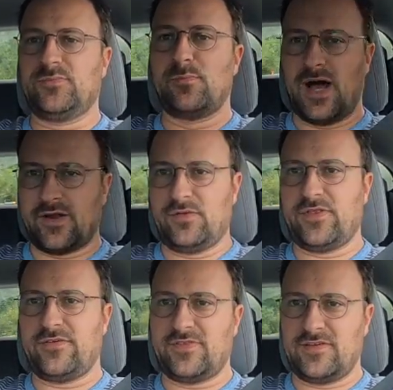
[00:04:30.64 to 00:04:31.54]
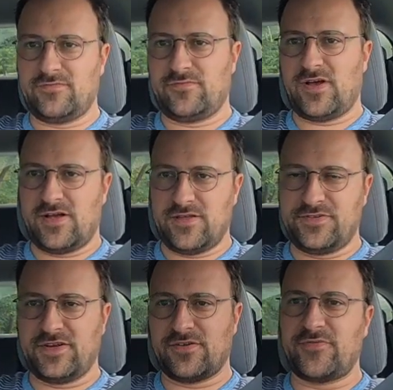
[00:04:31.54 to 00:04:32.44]
model. They've
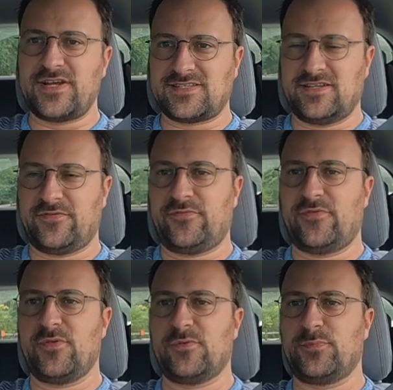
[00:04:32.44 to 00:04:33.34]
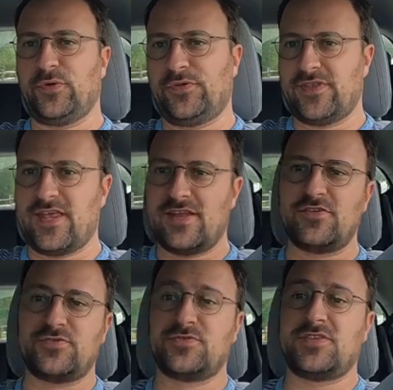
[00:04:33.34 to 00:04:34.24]
done a facelift for the Bolt, and then
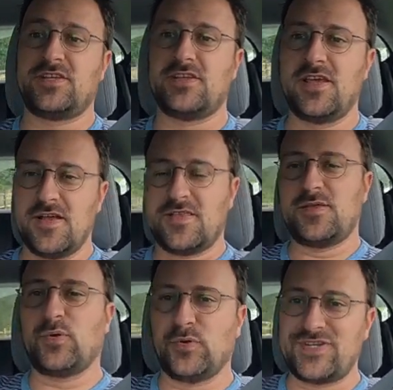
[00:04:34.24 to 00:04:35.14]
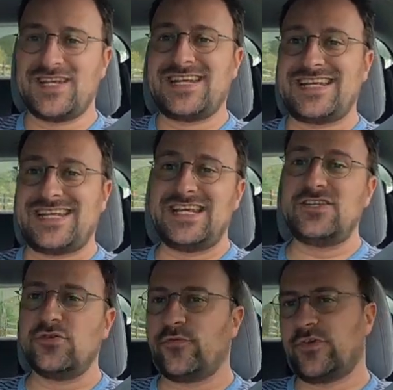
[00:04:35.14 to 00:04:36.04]
introduced the Bolt
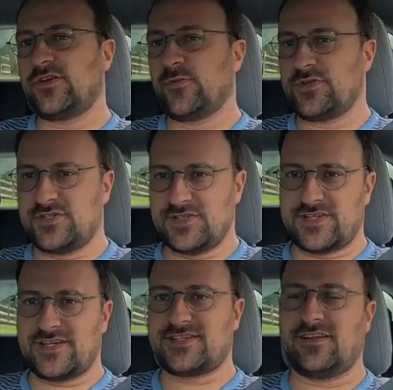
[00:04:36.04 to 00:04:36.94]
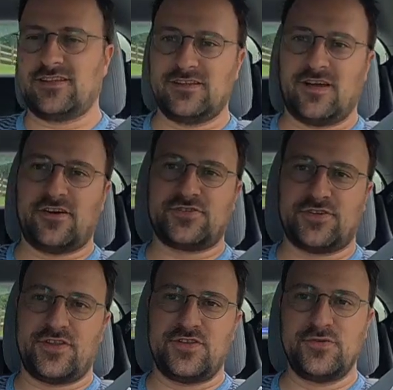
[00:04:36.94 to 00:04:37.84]
EUV, which is a slightly
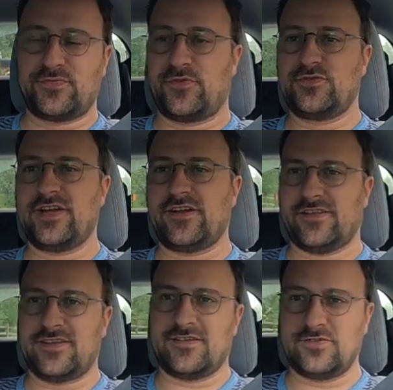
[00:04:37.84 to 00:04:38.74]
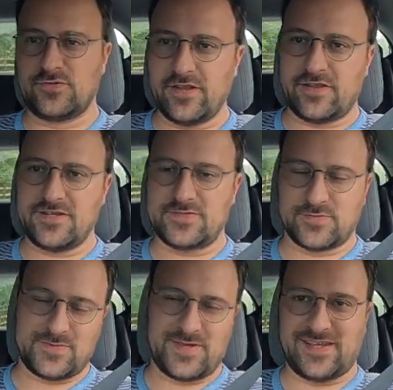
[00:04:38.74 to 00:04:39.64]
larger in the U's for utility. It's
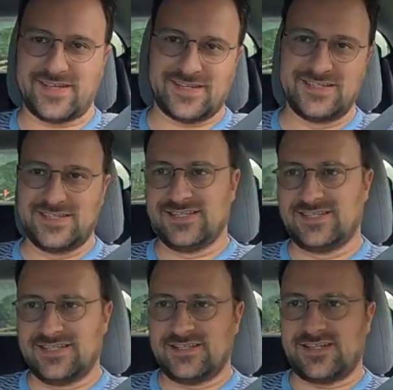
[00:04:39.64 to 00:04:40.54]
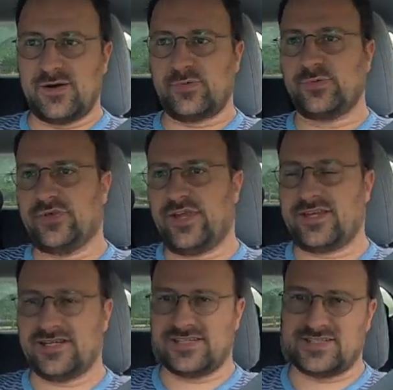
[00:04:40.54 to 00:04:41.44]
supposed to be like a comparable
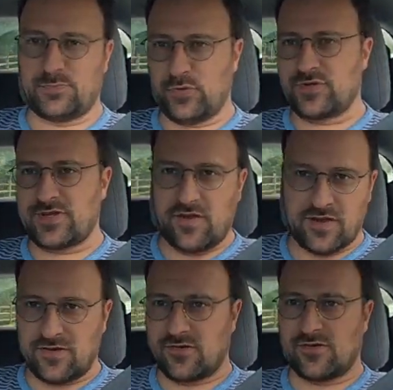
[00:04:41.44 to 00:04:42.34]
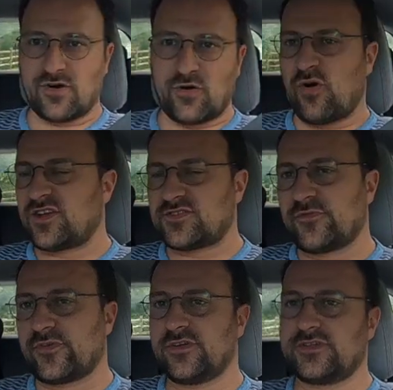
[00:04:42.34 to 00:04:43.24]
like sport utility or
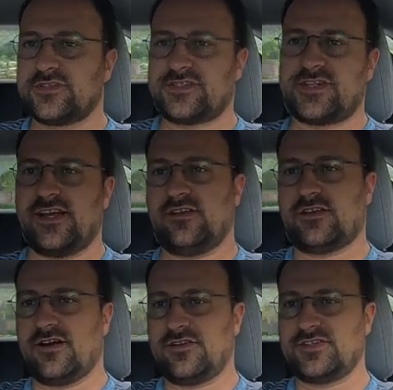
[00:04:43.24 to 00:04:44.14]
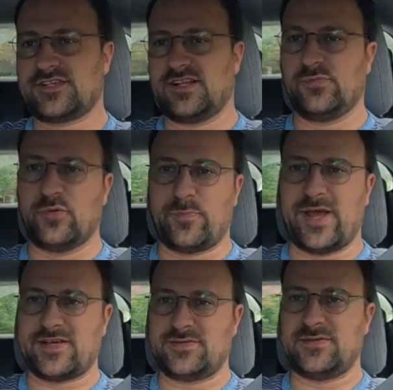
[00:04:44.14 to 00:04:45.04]
crossover style car. It's just got a little more
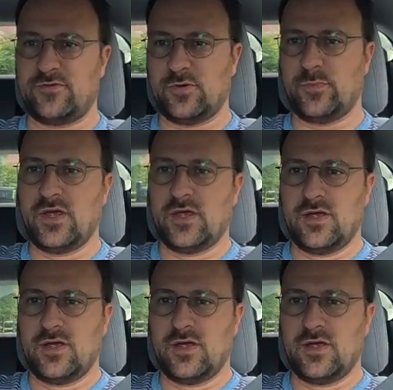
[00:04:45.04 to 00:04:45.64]
backseat room.